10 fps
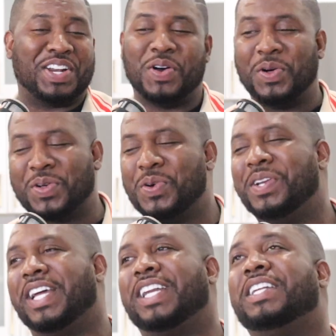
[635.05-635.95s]
I drank the whole
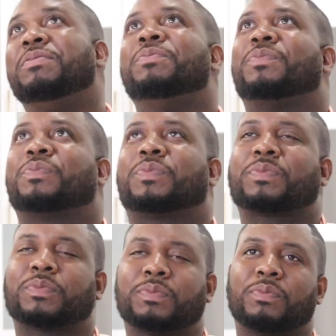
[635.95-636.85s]
Kool-Aid.
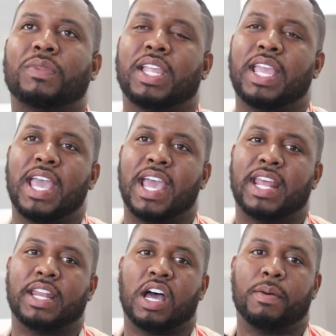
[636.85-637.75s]

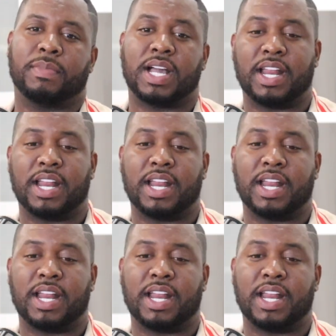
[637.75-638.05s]
And